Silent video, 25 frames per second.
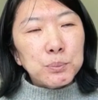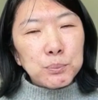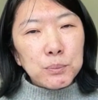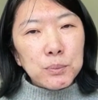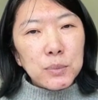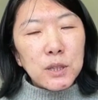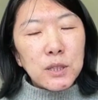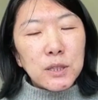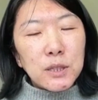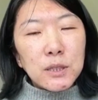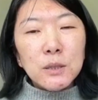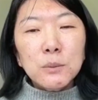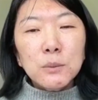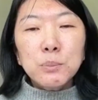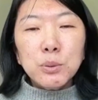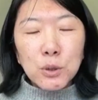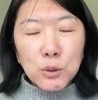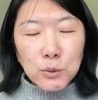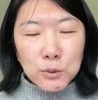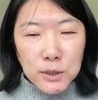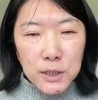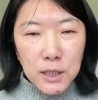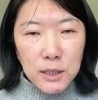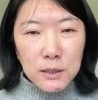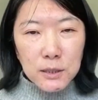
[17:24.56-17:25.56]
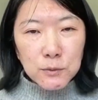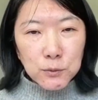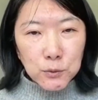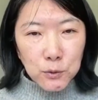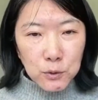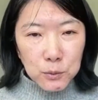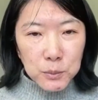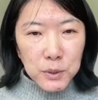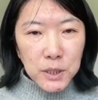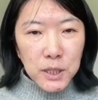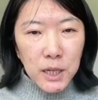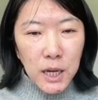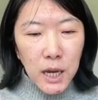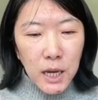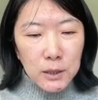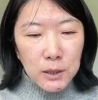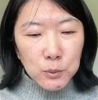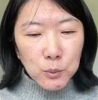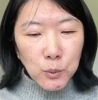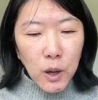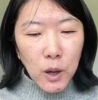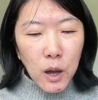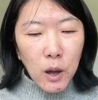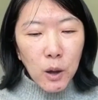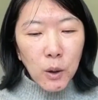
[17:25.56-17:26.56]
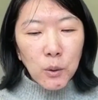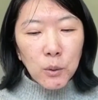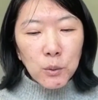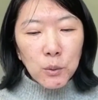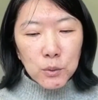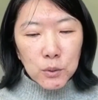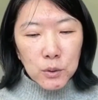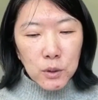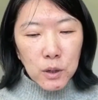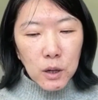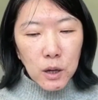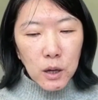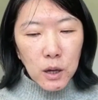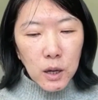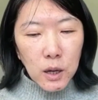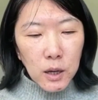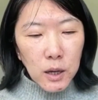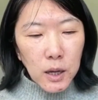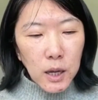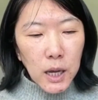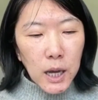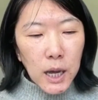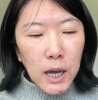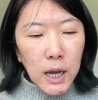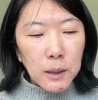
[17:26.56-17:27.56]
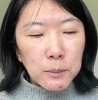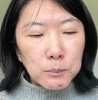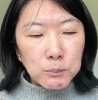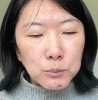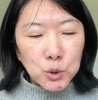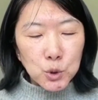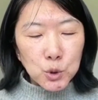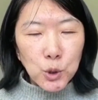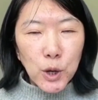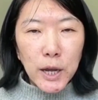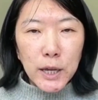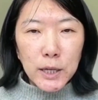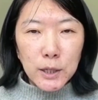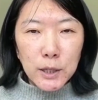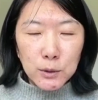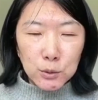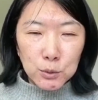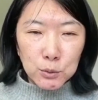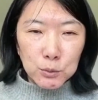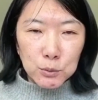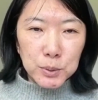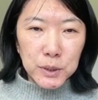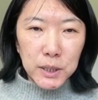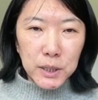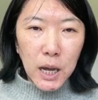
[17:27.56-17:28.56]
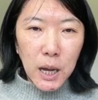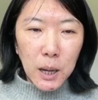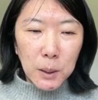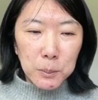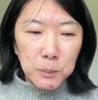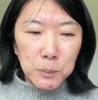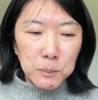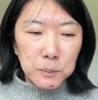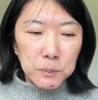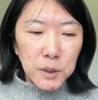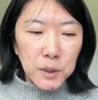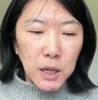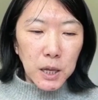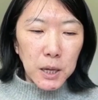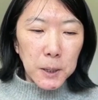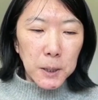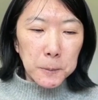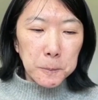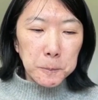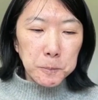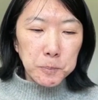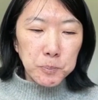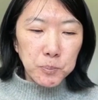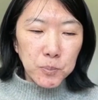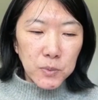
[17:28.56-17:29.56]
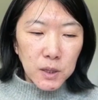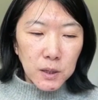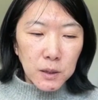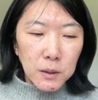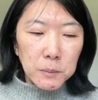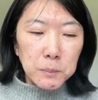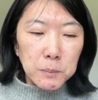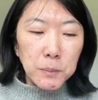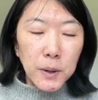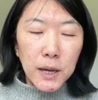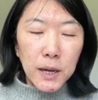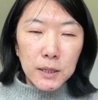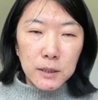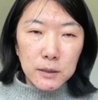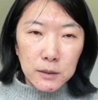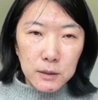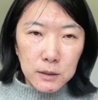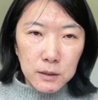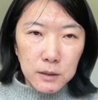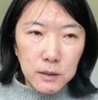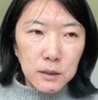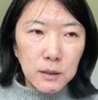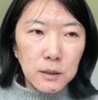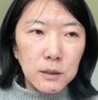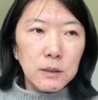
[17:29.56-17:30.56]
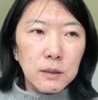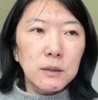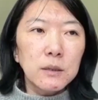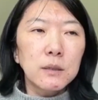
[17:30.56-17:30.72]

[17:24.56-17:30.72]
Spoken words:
learning process for me as well. I'm trying to become a better,